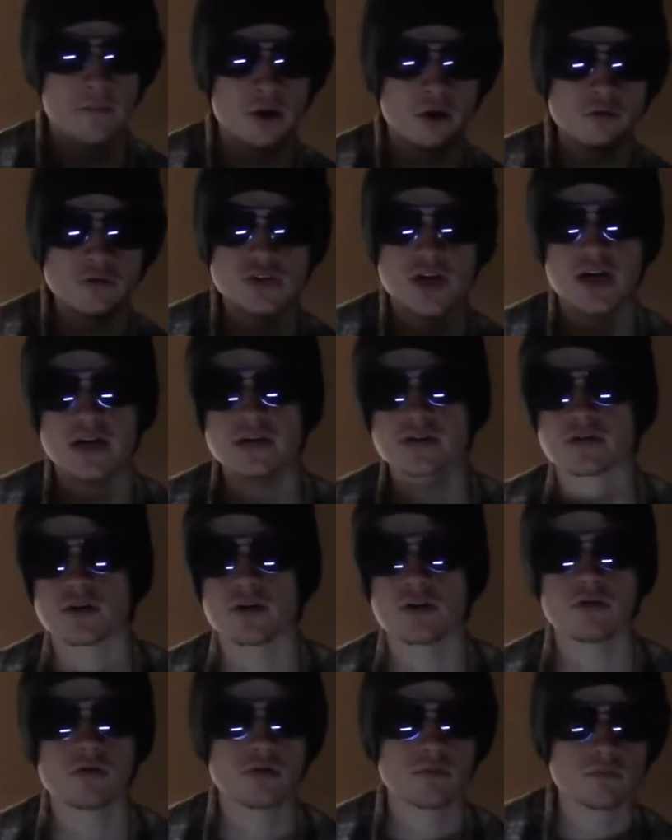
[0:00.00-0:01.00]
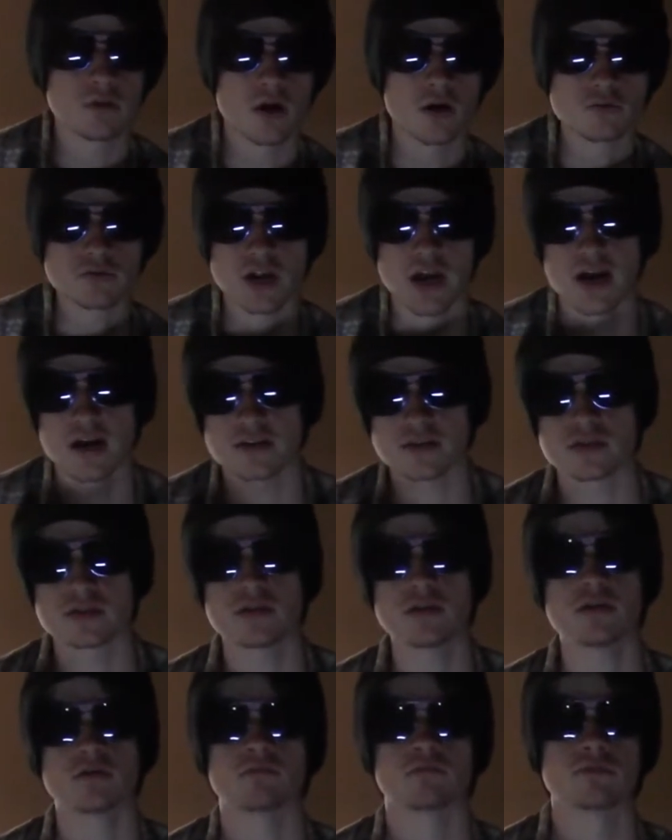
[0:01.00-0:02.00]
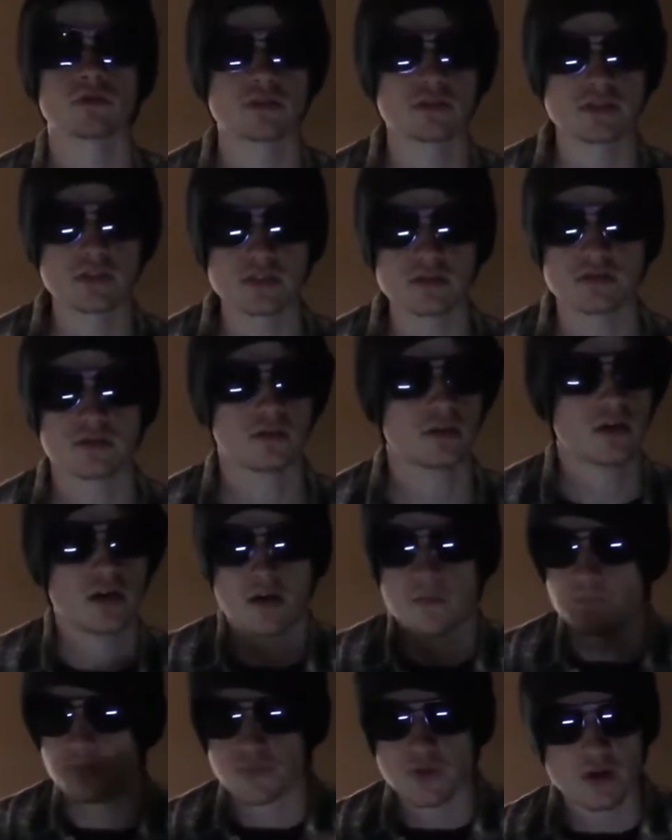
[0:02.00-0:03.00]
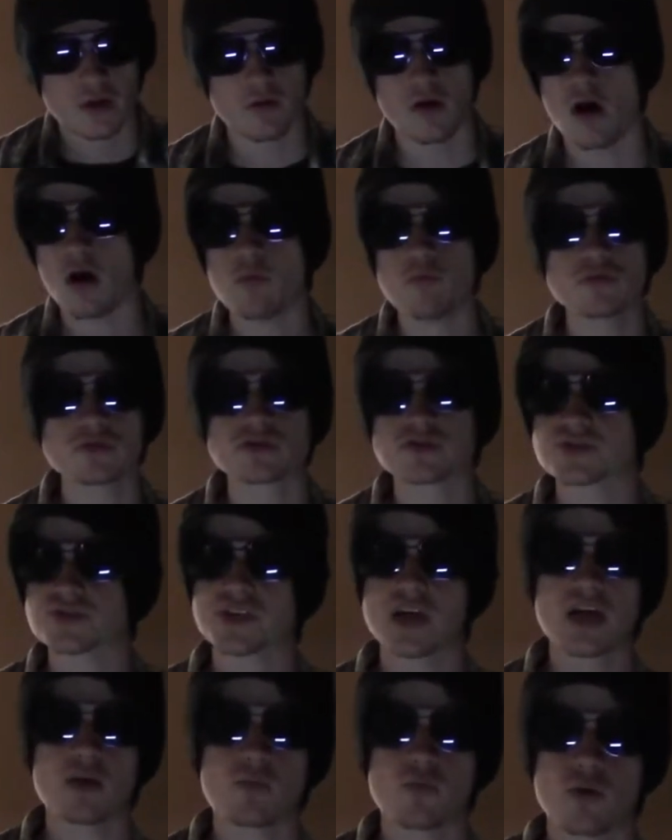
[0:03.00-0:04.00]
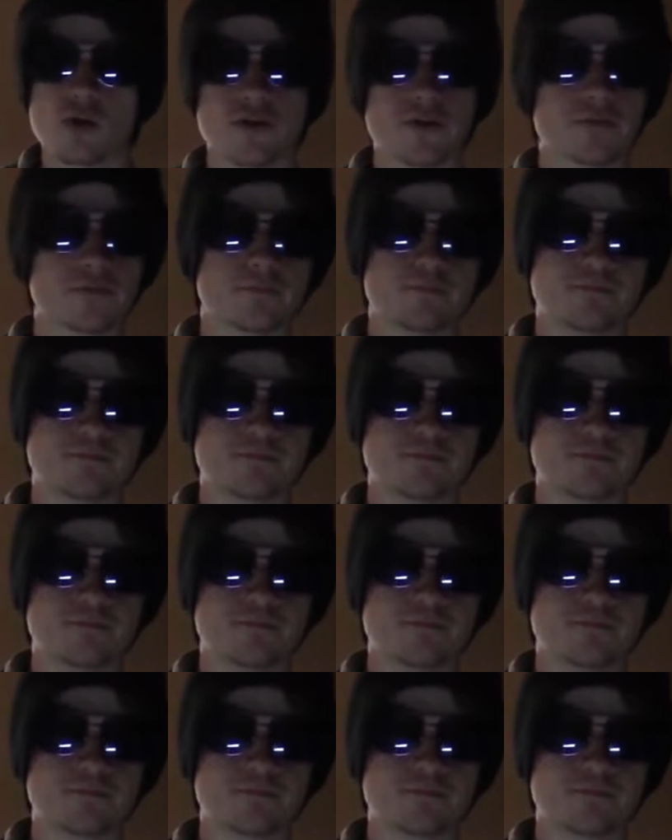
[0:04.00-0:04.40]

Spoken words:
potato, potassium. It's almost the same word.